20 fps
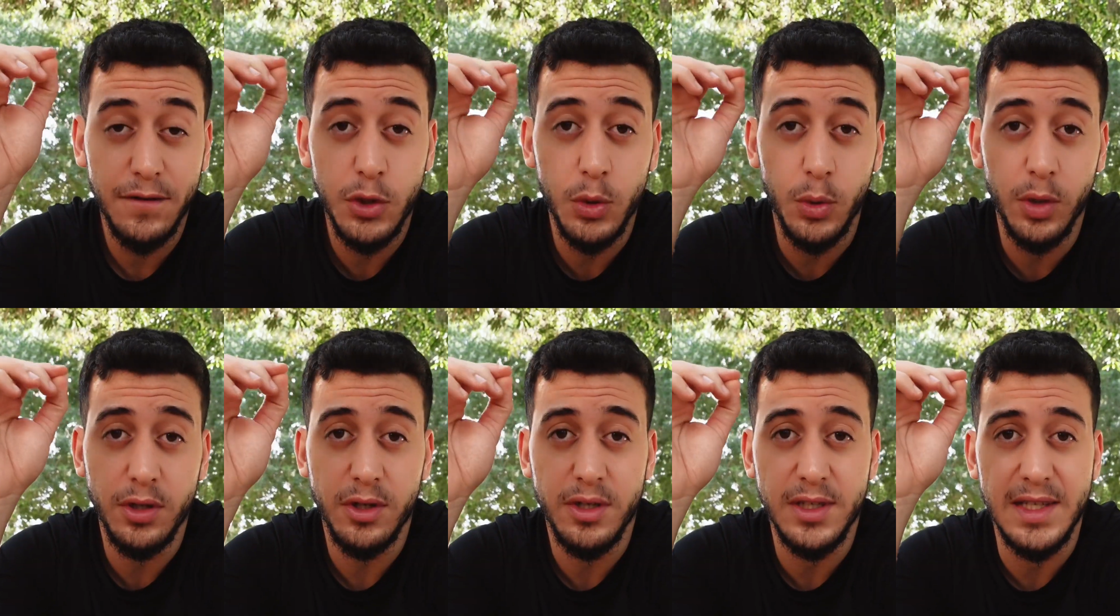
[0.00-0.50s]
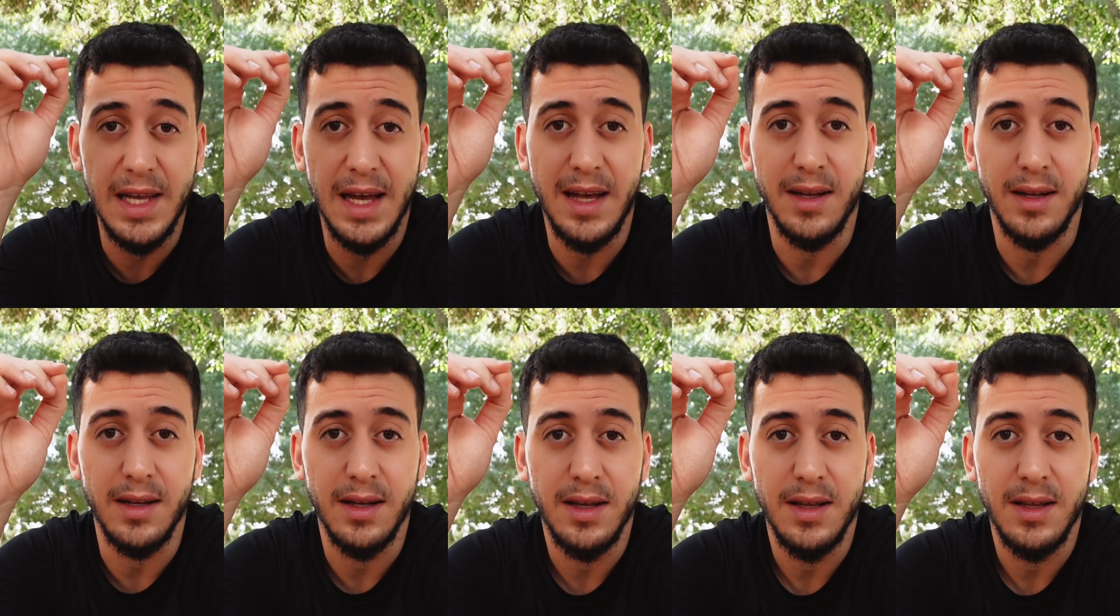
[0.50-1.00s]
to
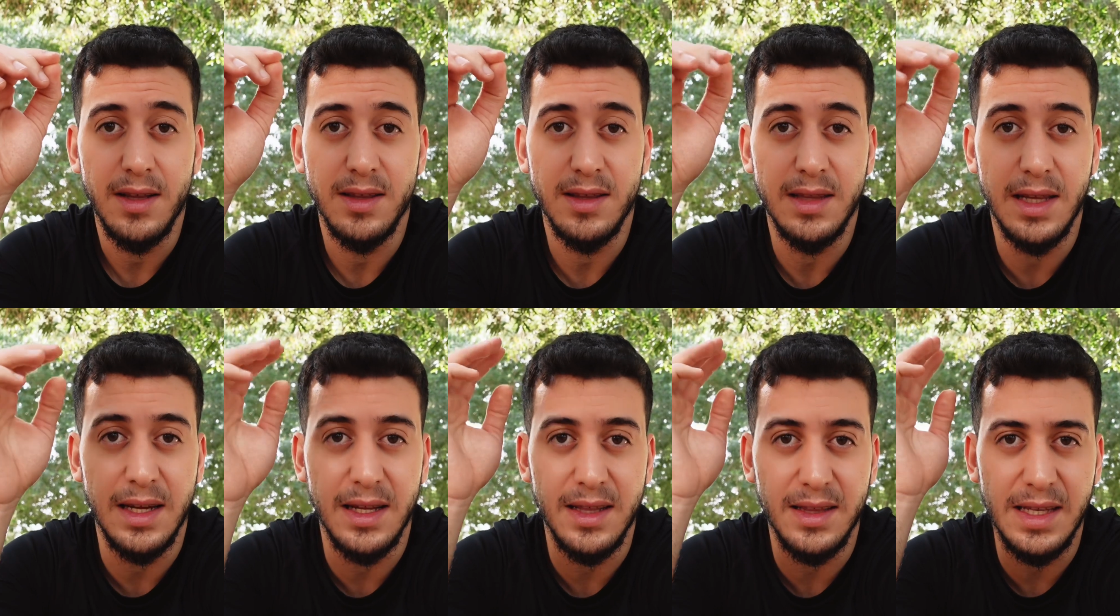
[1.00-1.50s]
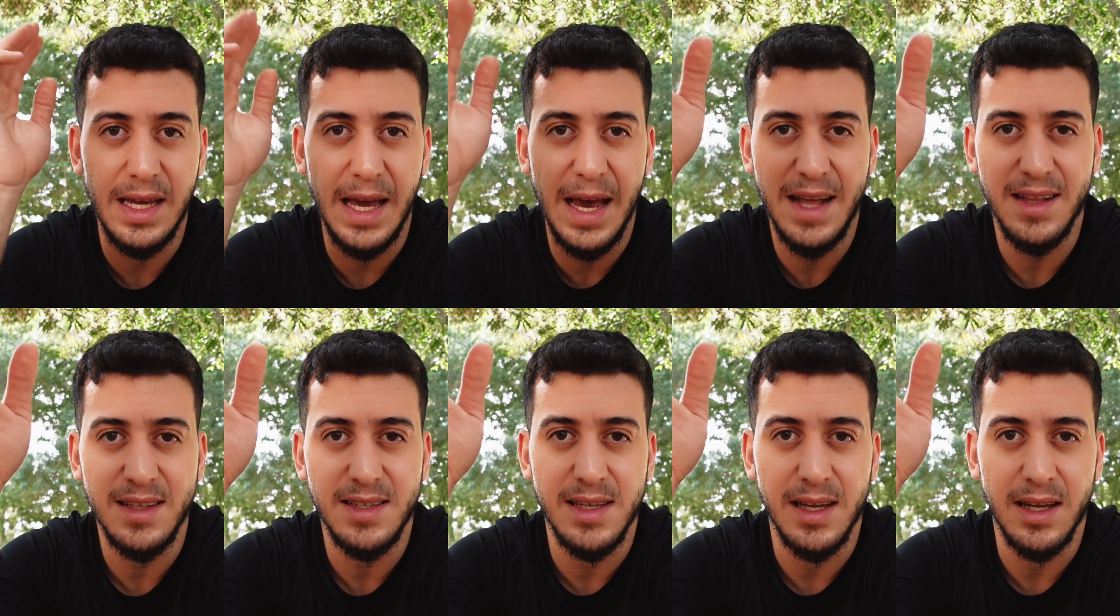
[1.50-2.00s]
understand that in the
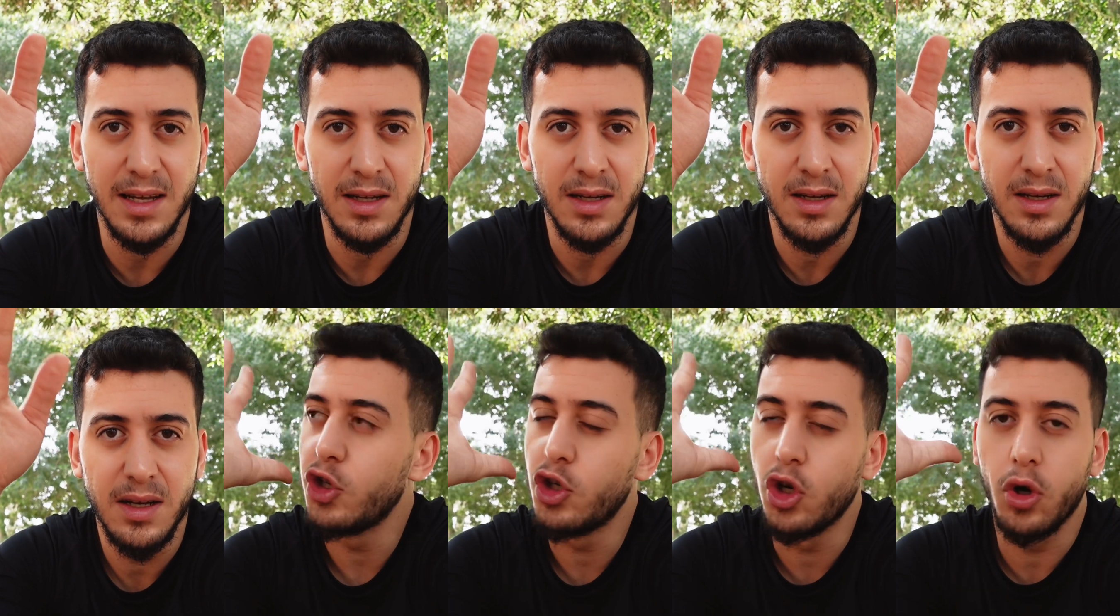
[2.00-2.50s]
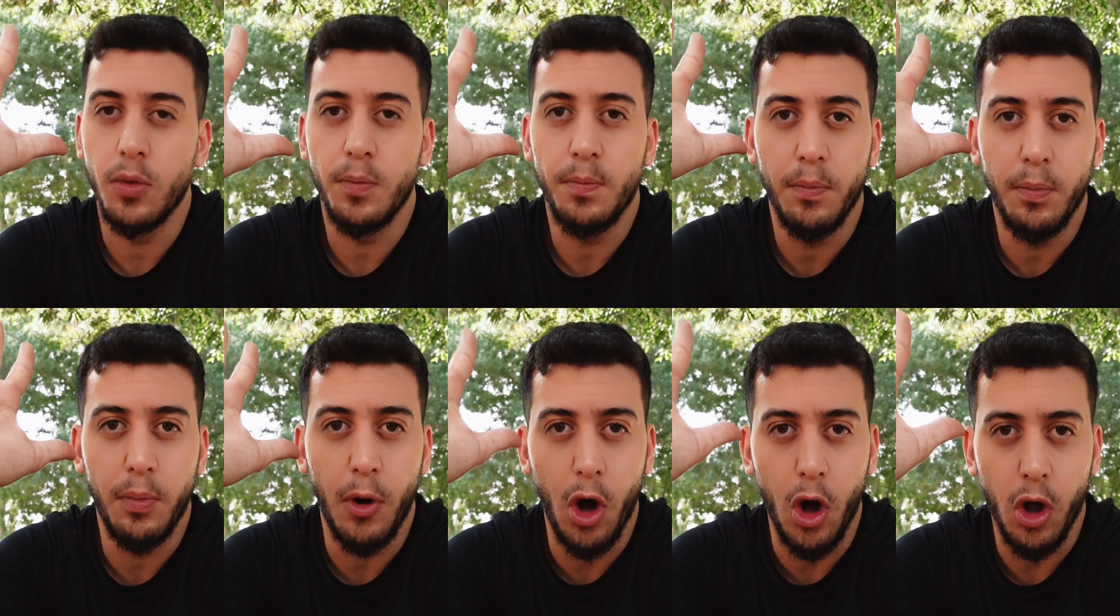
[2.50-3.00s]
handstand, your
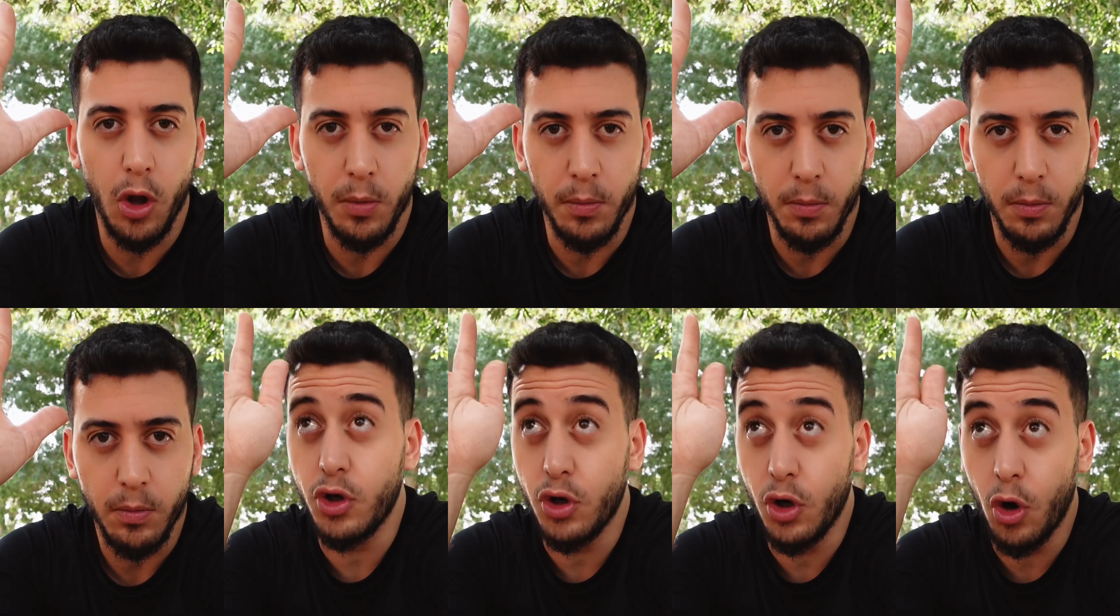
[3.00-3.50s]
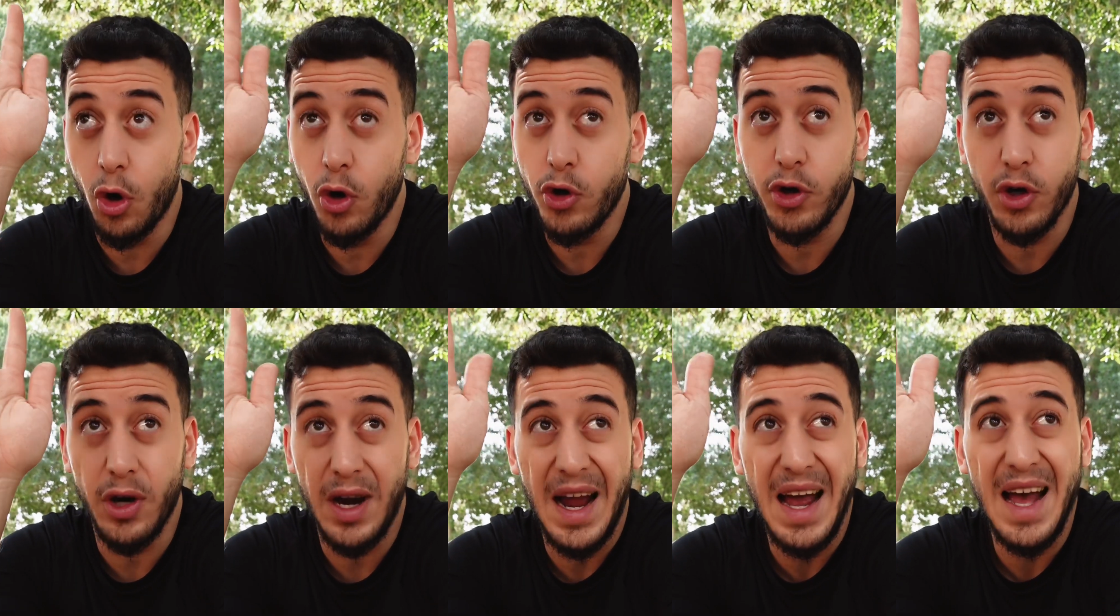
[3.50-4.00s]
palm or
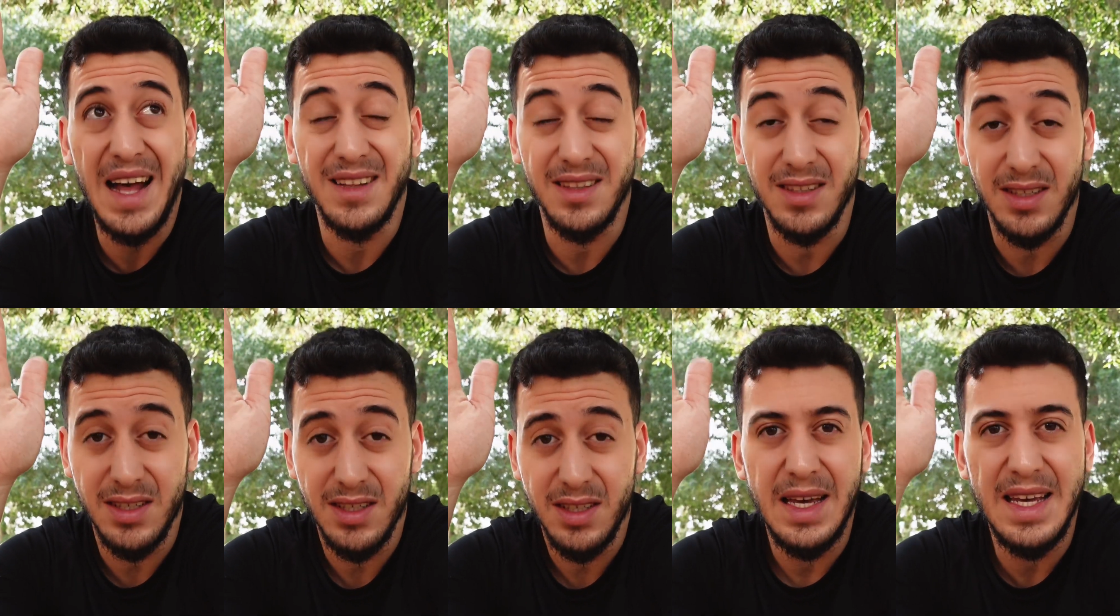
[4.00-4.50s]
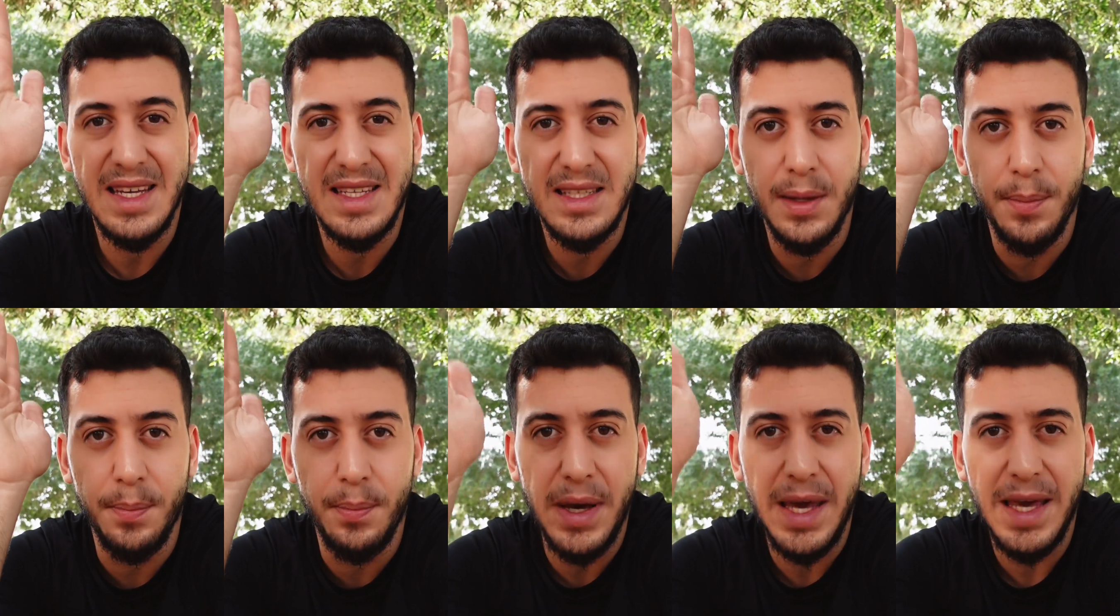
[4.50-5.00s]
your hand is
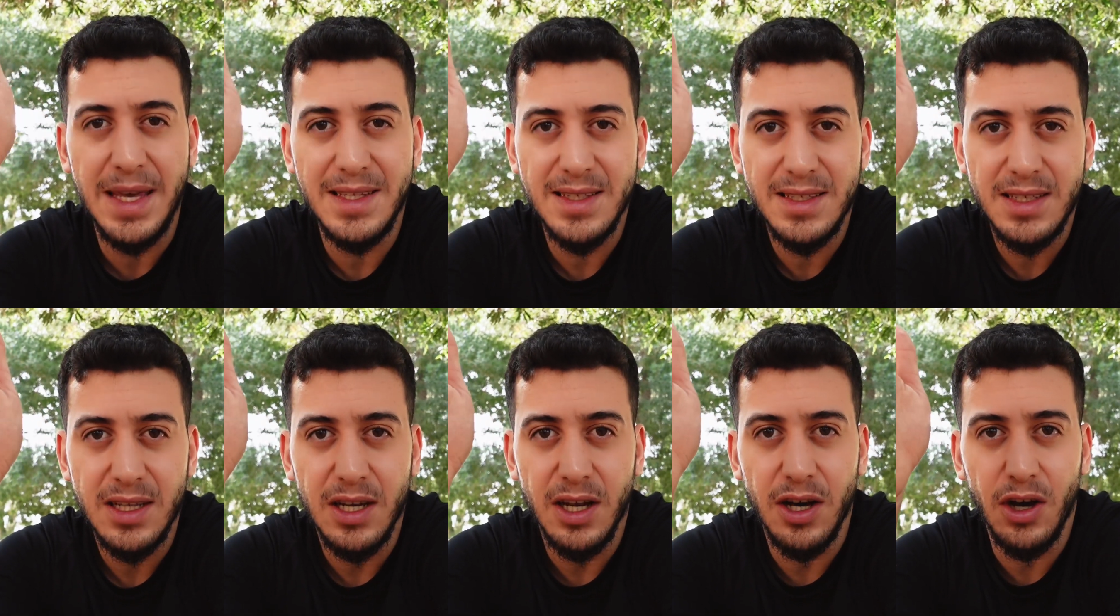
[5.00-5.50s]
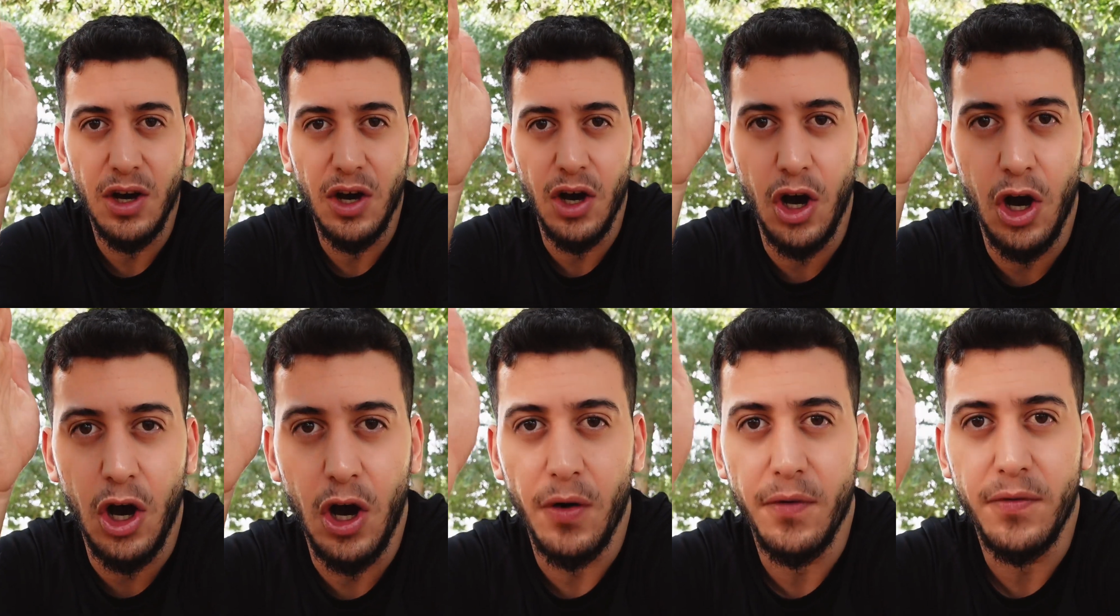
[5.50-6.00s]
the base
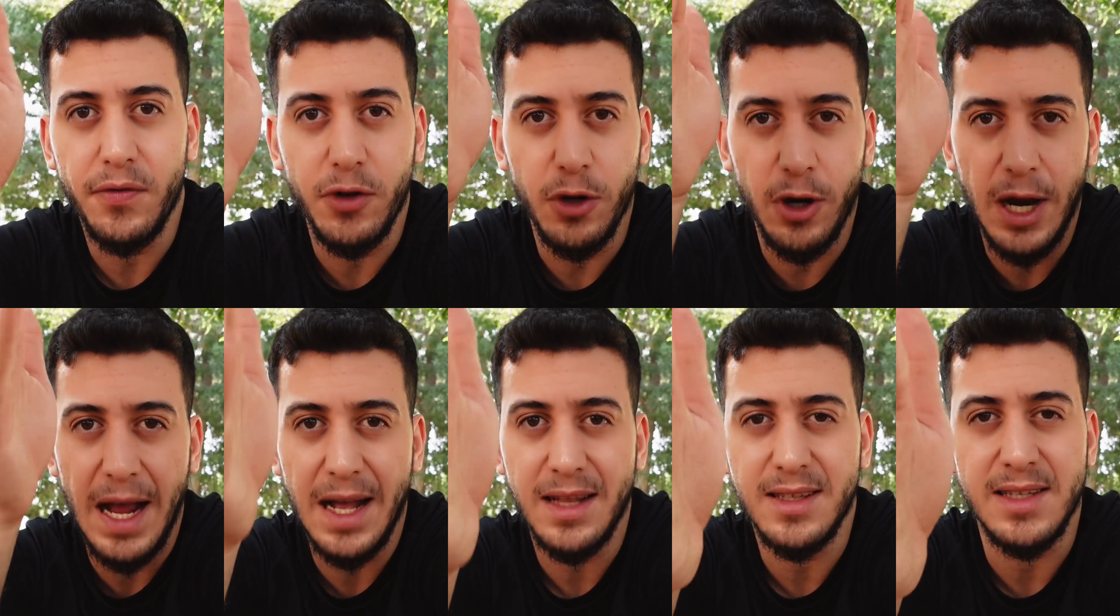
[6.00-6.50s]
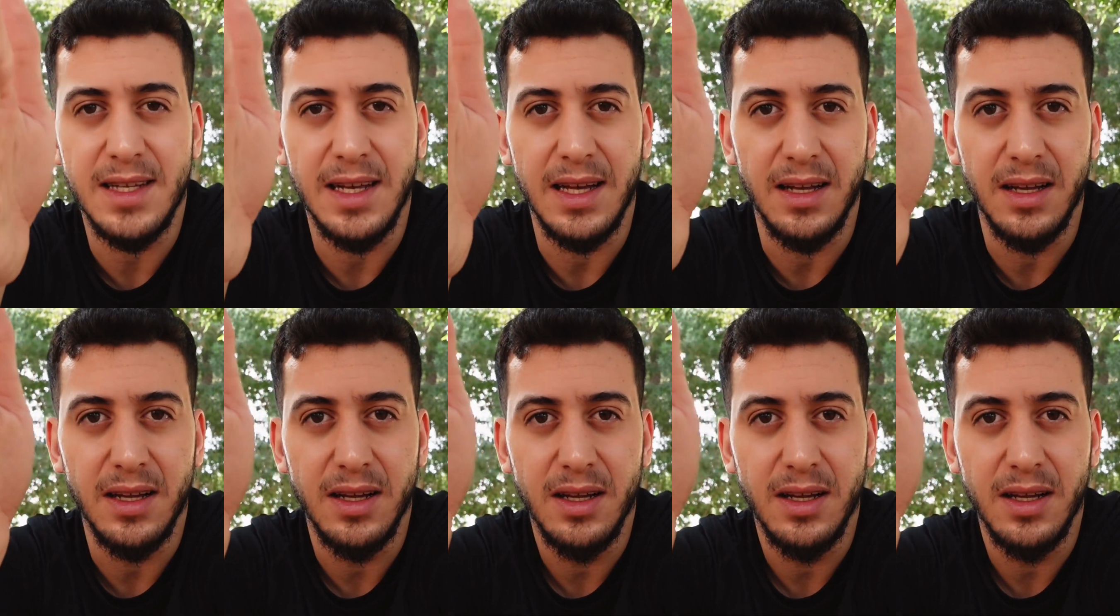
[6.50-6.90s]
of your handstand.